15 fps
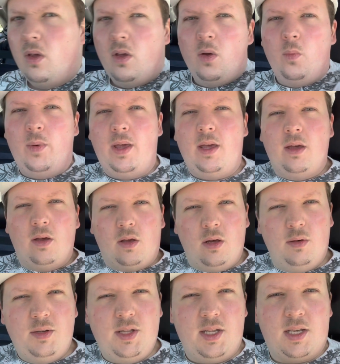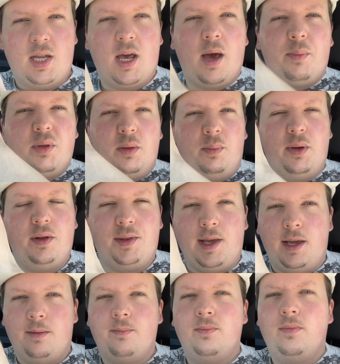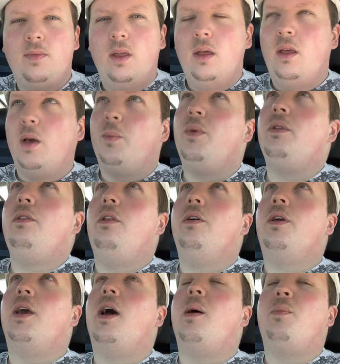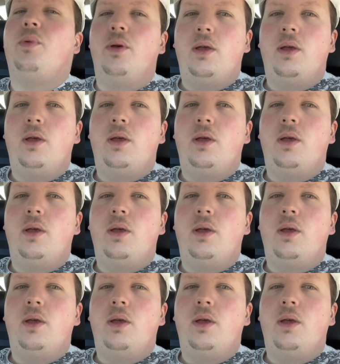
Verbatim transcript: we go to the top of the building, and we look up,